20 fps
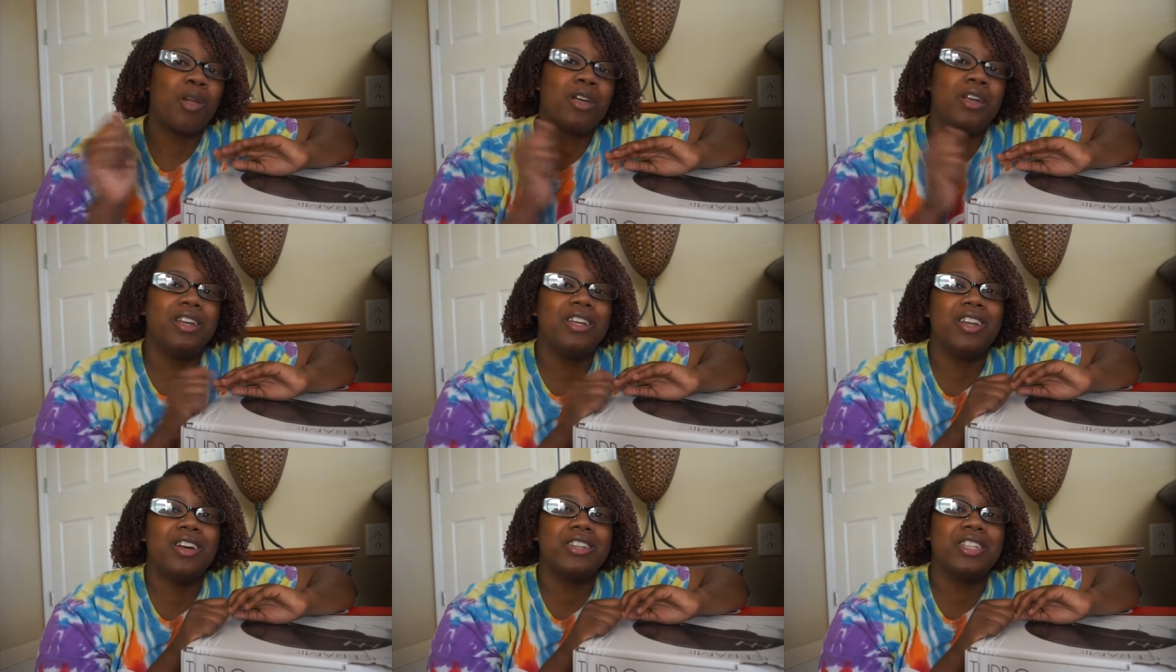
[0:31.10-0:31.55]

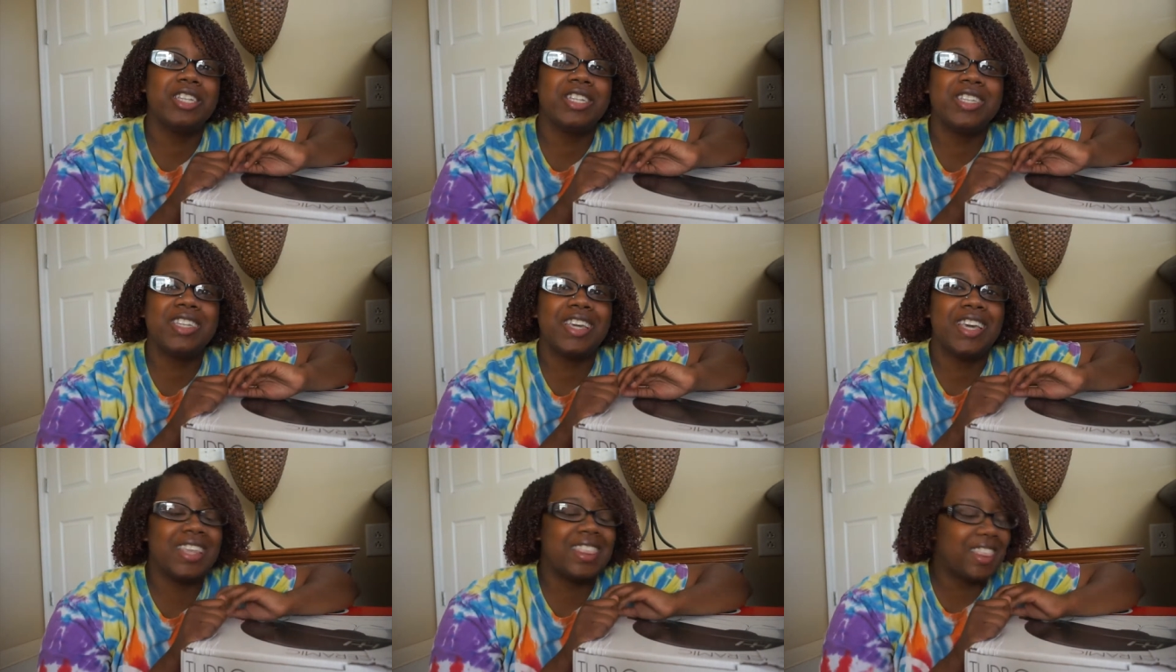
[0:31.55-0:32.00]
you know just
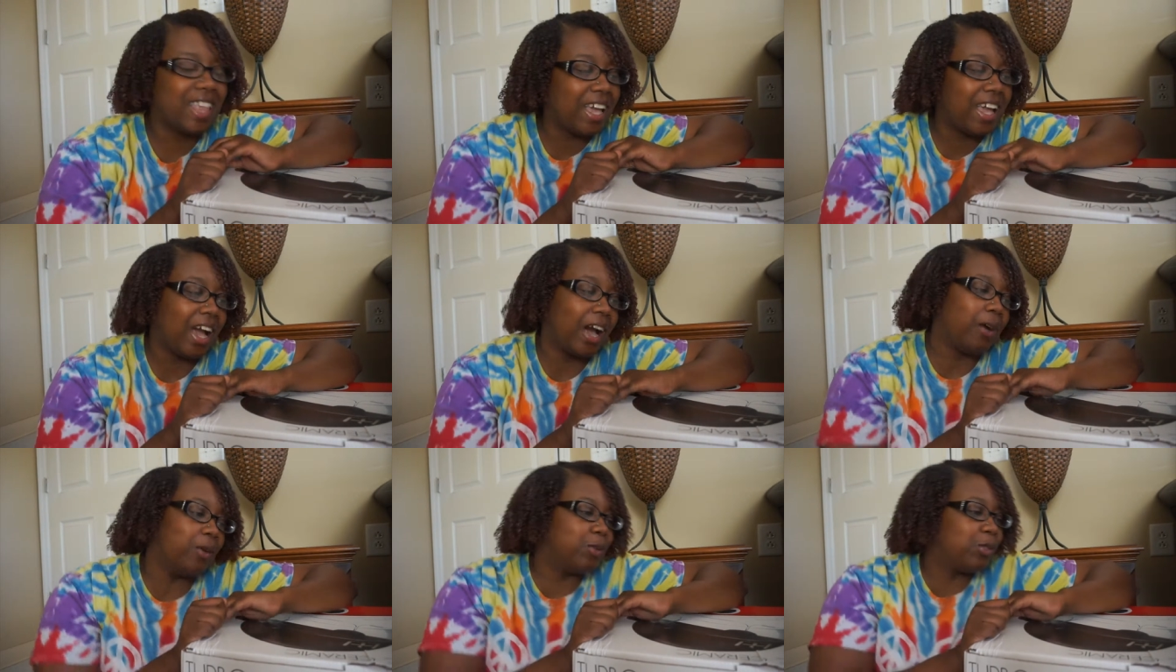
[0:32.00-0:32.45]
to get
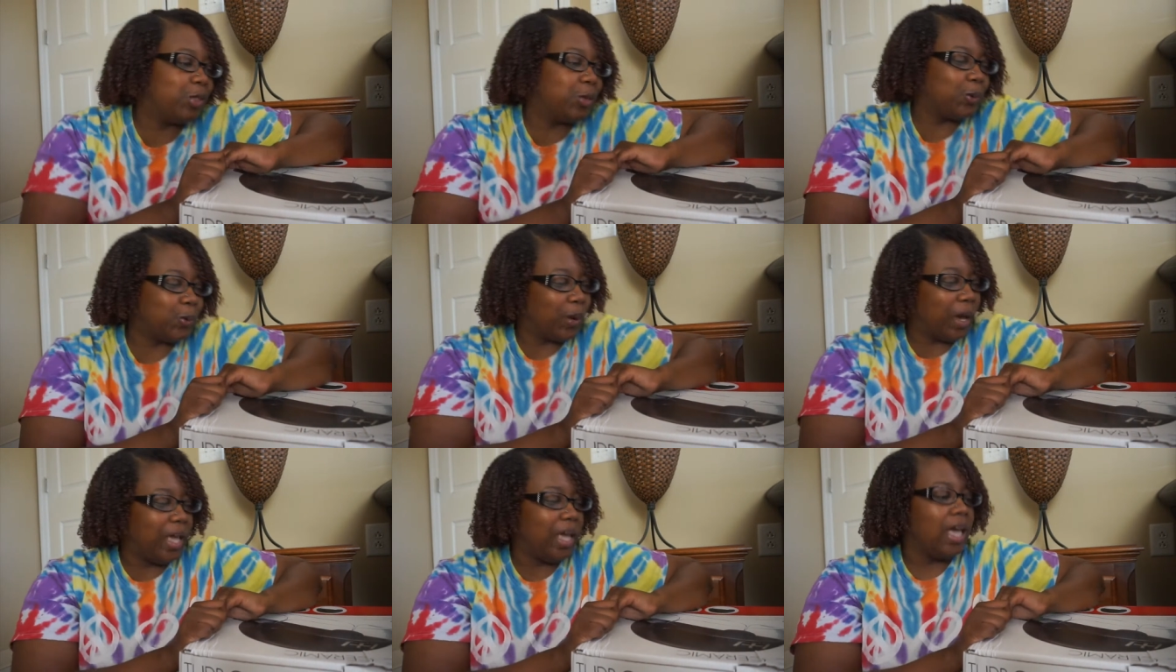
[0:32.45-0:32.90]
that out the
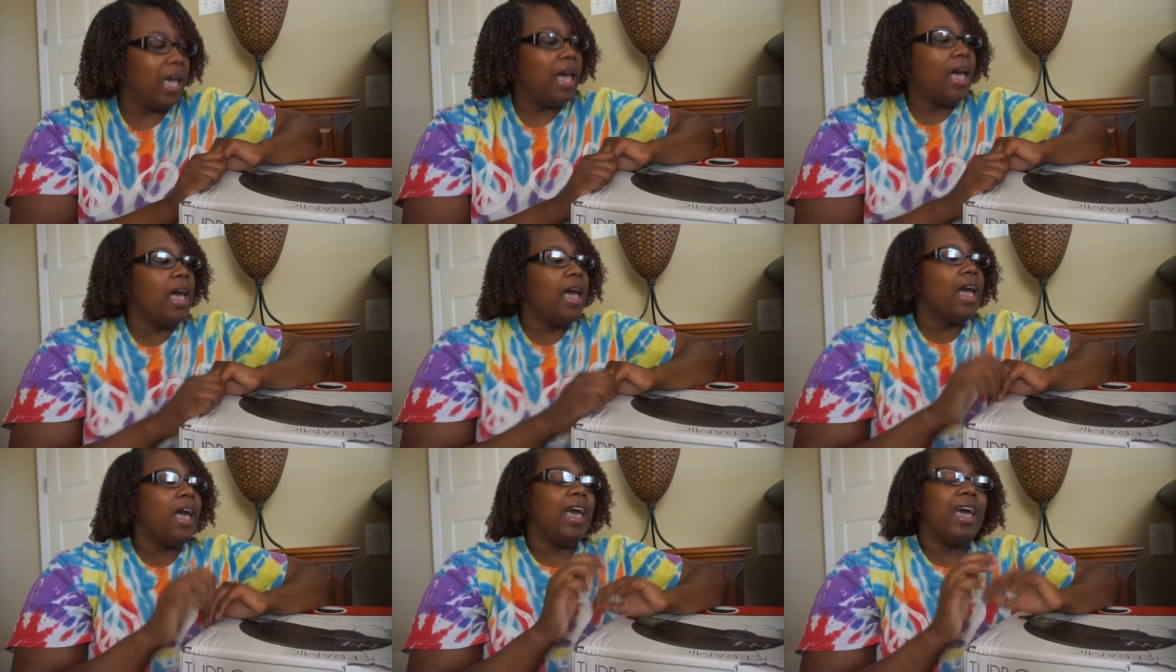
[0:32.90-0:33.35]
way
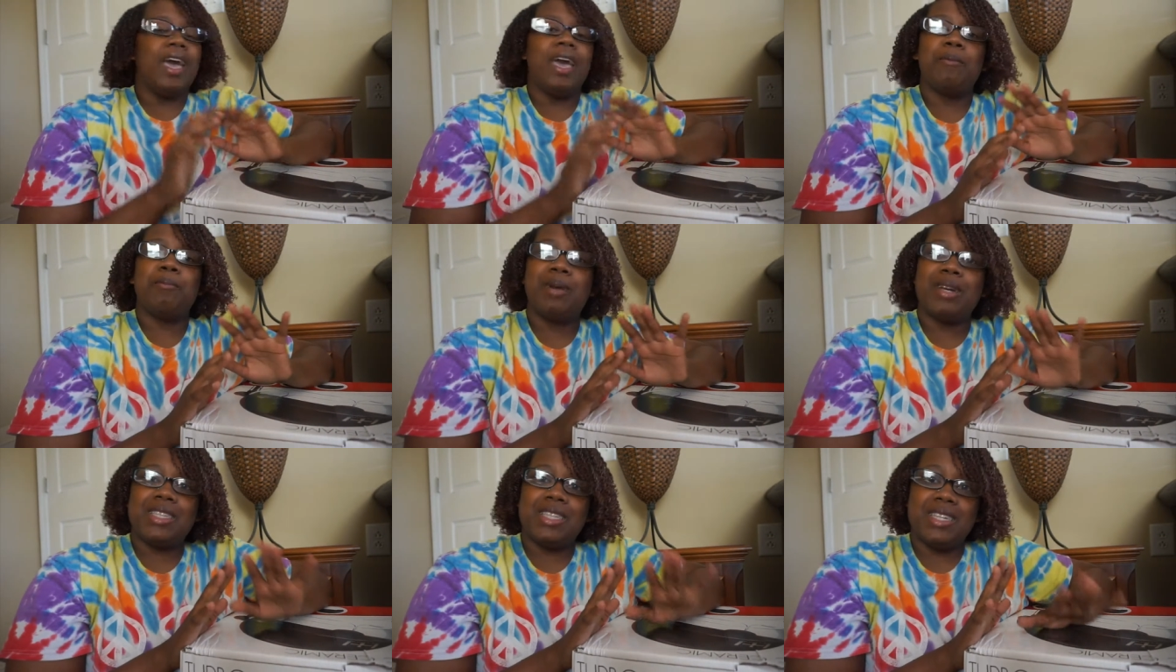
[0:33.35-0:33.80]

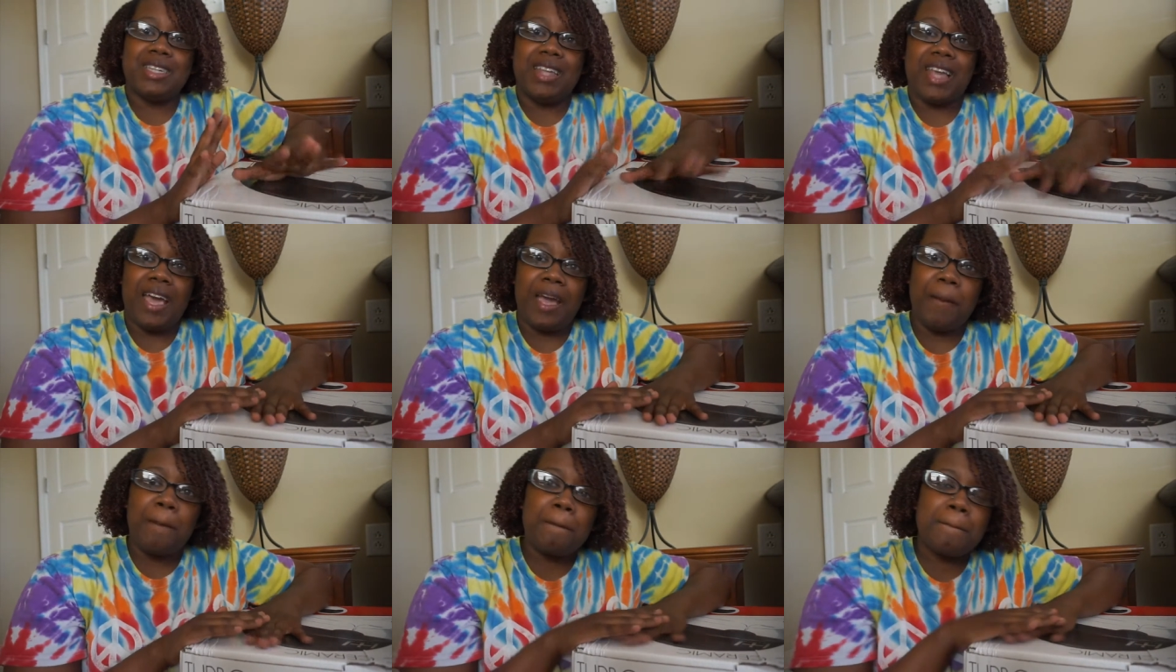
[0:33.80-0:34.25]
but
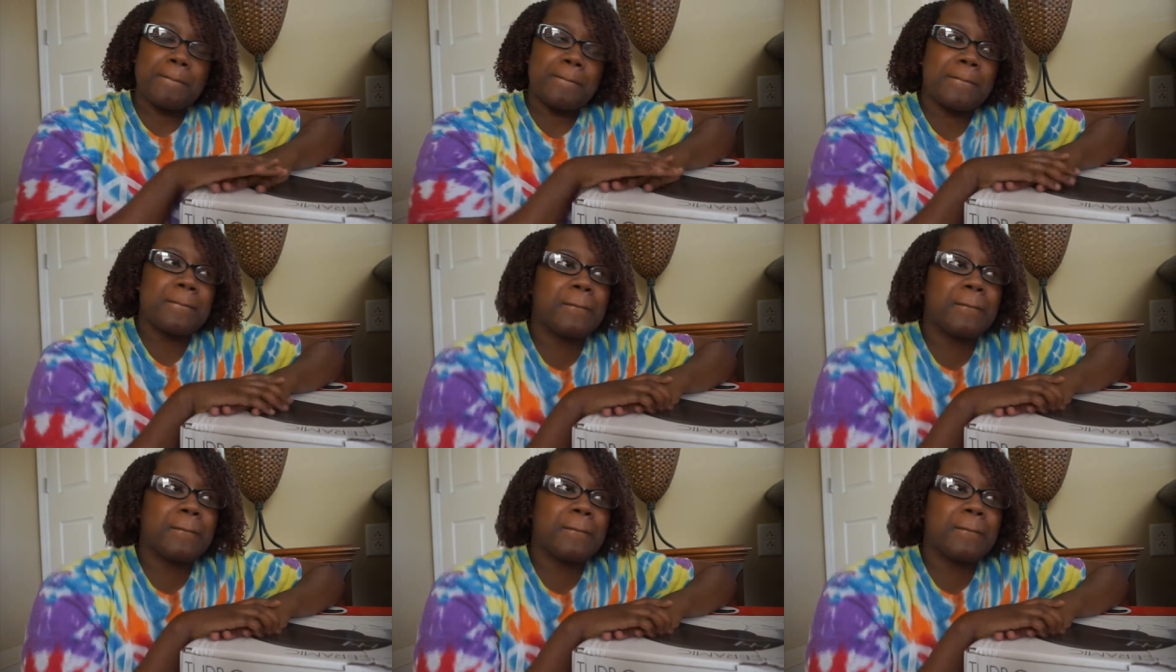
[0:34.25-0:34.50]
today